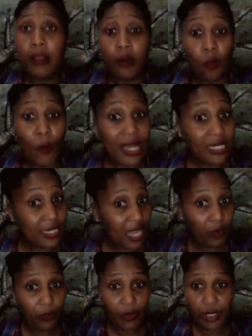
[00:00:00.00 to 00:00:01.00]
One day
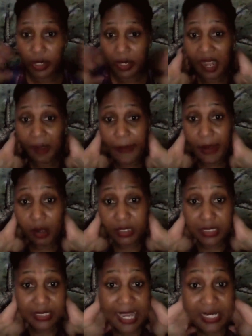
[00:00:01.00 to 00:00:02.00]
we will talk
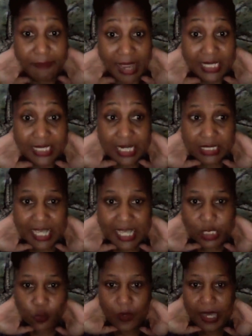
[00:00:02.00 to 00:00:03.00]
about that madness
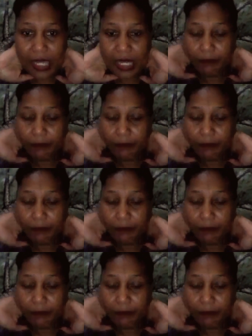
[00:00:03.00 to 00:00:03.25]
as well.